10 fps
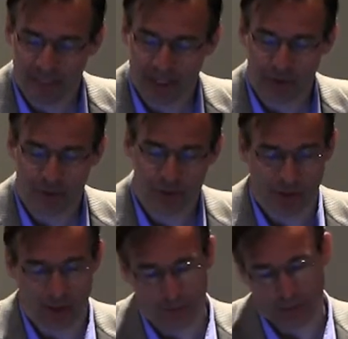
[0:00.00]
And so it's a
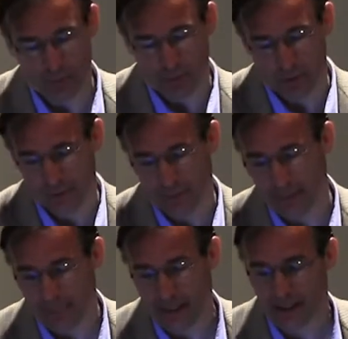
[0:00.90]
little bit more
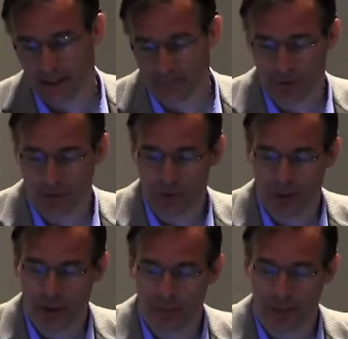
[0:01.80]

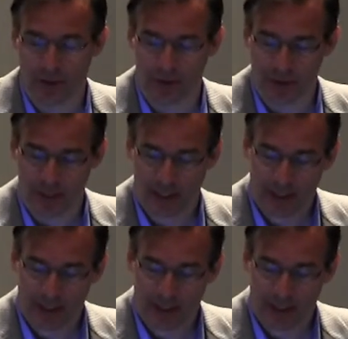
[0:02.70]
jerky because